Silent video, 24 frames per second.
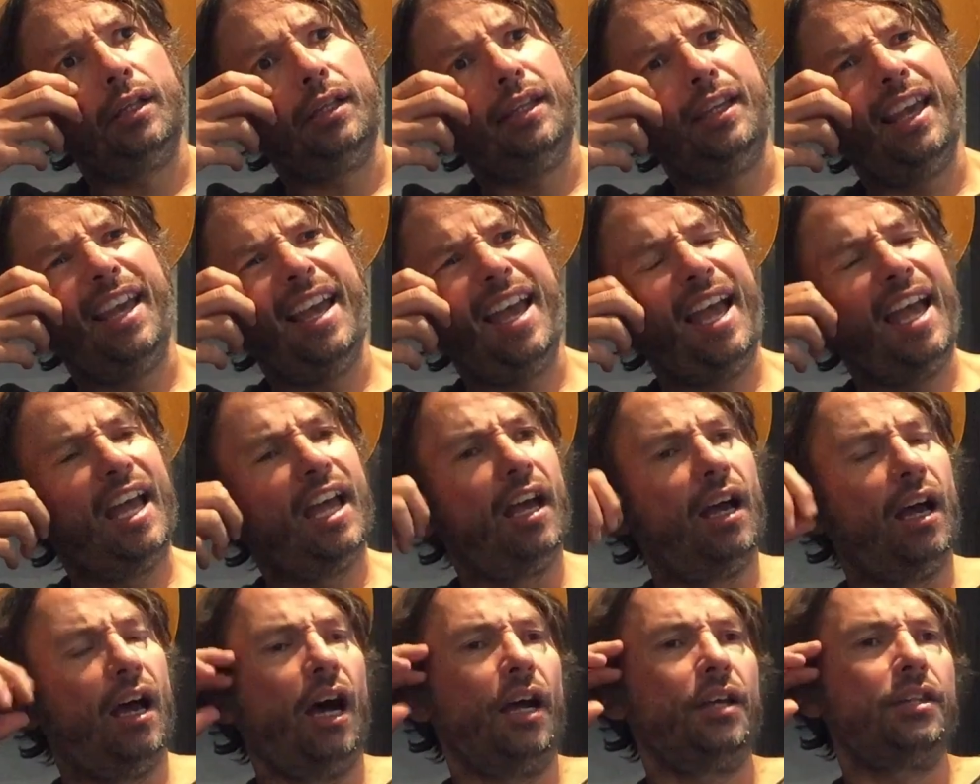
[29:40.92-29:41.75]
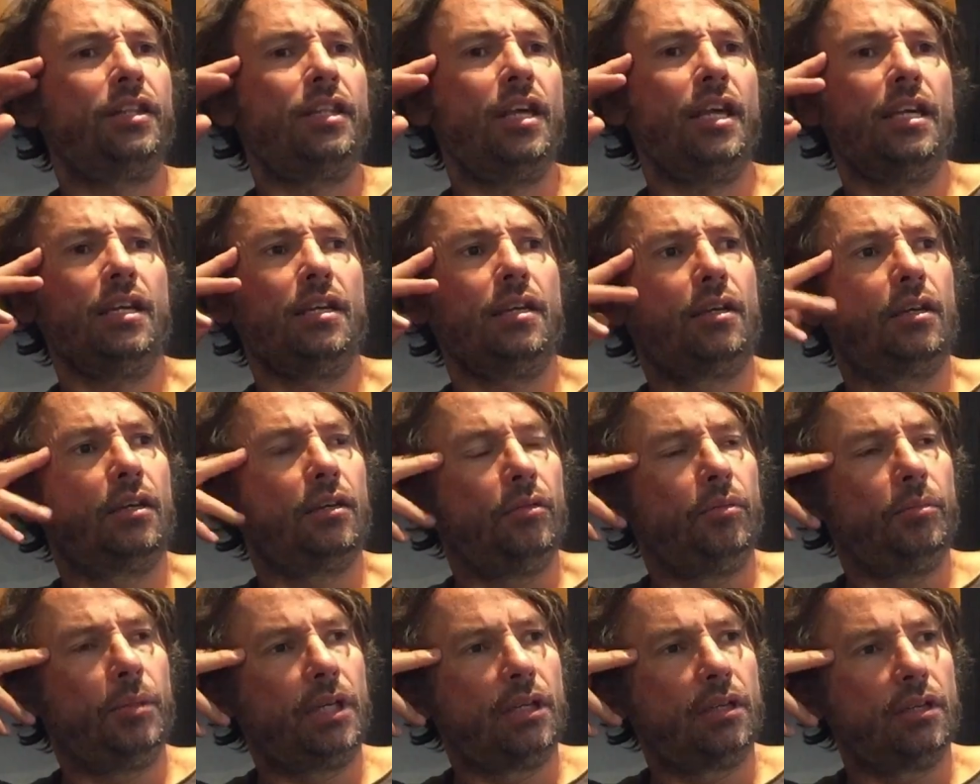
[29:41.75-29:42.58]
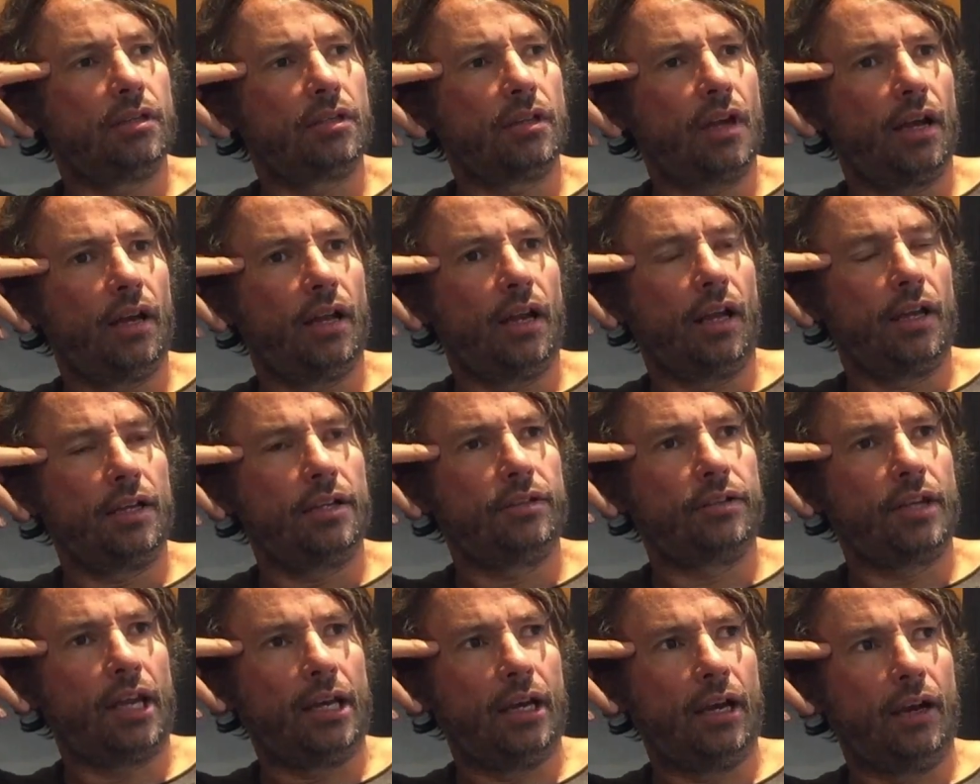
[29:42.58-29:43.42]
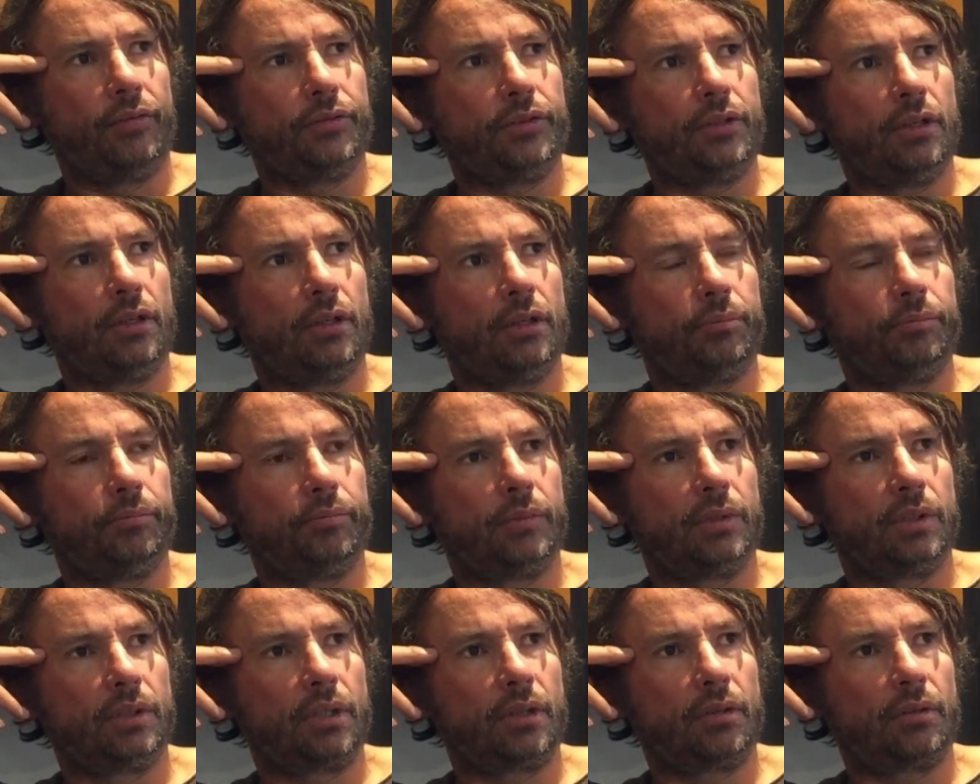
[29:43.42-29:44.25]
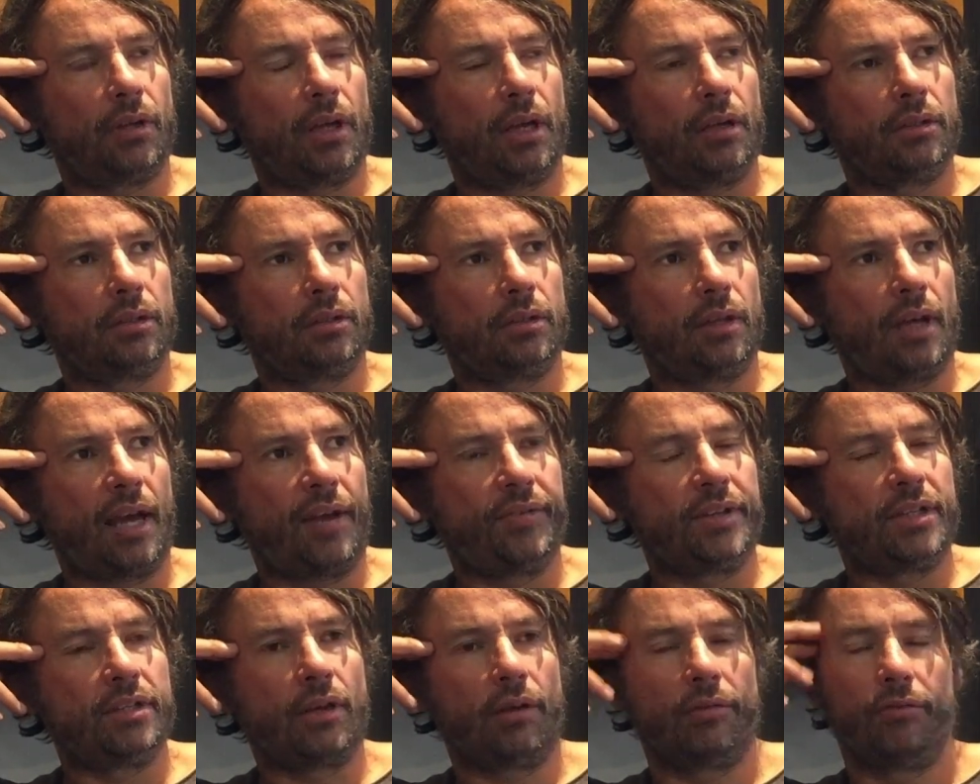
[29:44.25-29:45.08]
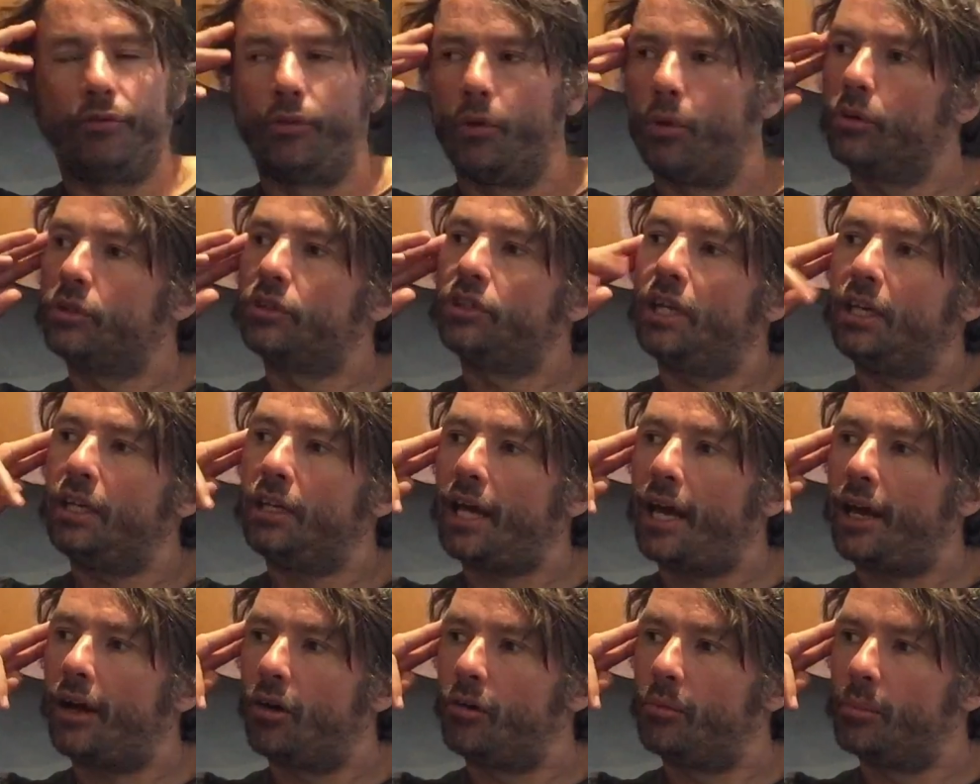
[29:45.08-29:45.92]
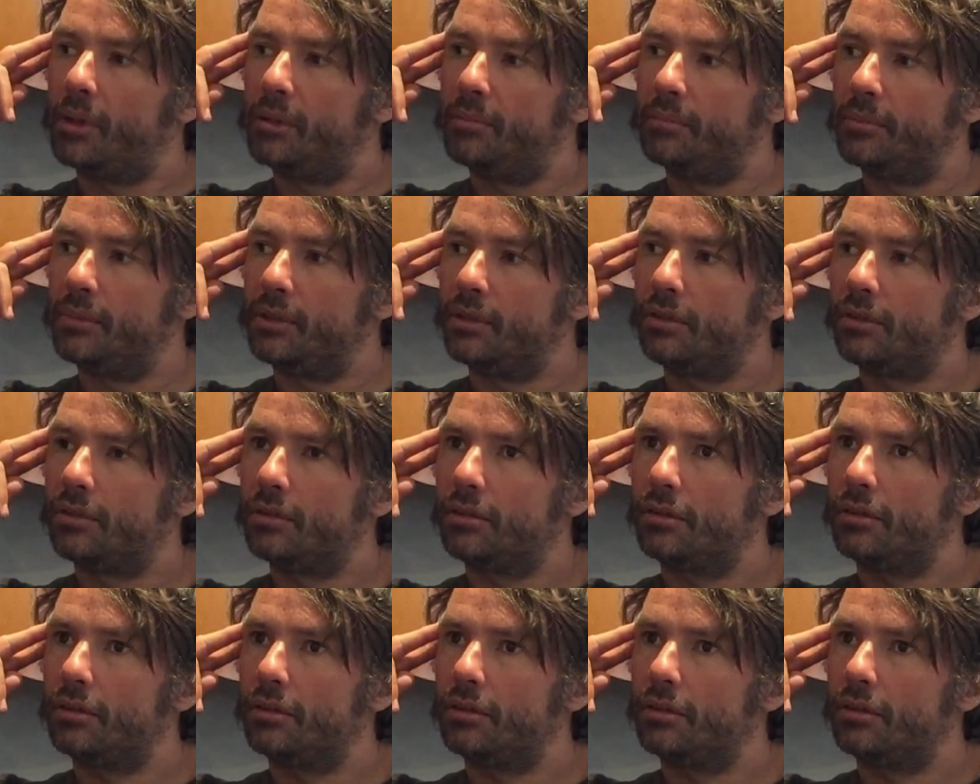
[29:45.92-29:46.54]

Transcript: Yeah, I think because, like you say, after having done 14 albums,